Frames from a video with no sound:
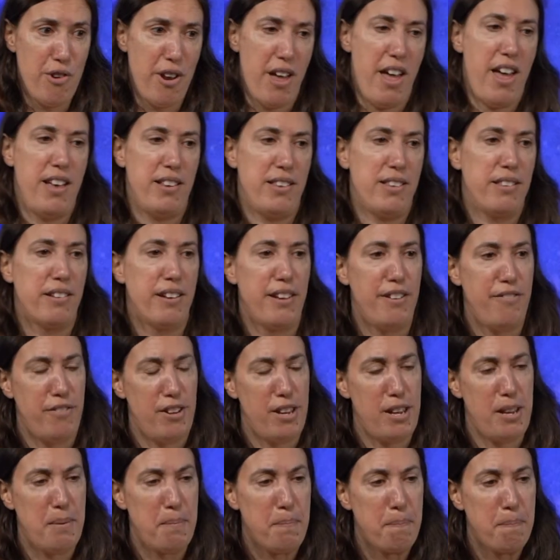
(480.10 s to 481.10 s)

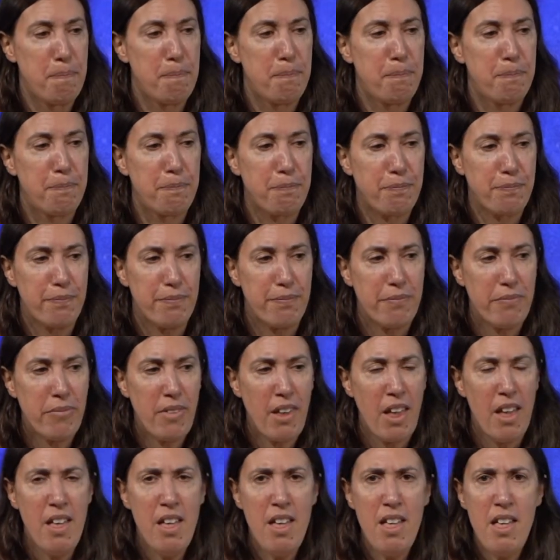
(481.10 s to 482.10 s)
SIV.
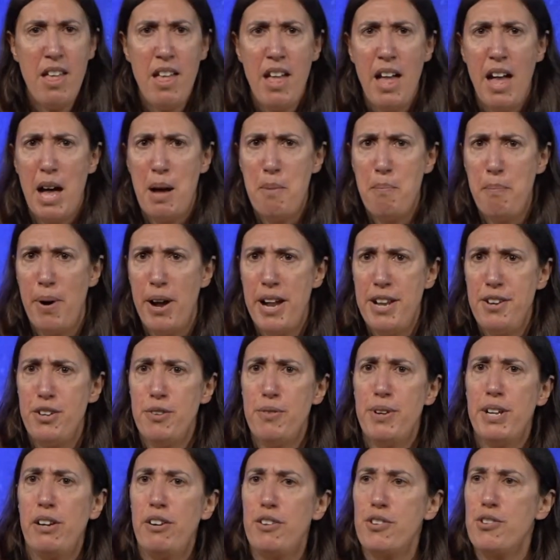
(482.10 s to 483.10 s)
And by
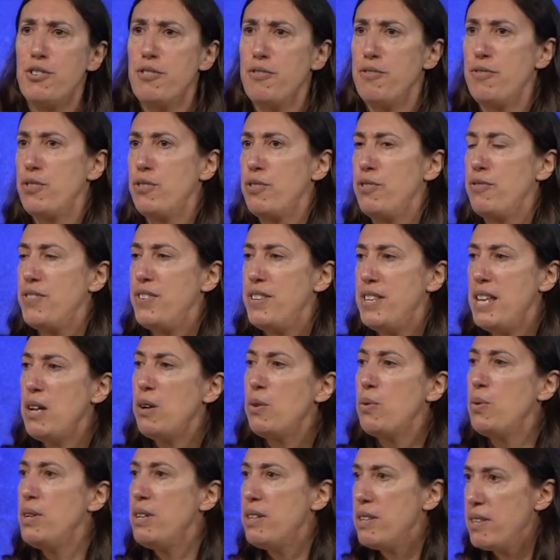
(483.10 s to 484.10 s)
doing lots of sort of
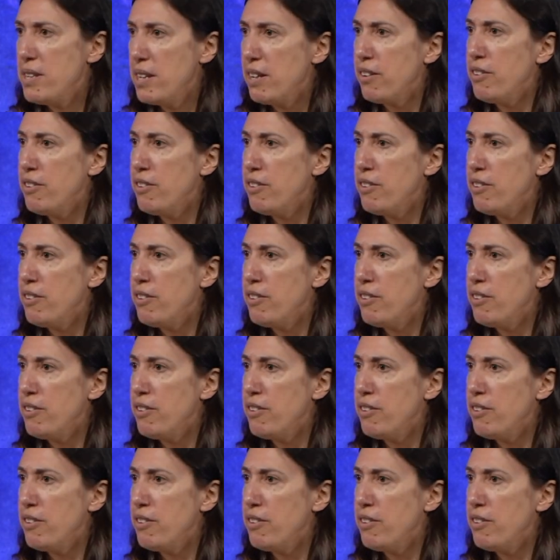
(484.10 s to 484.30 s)
sequencing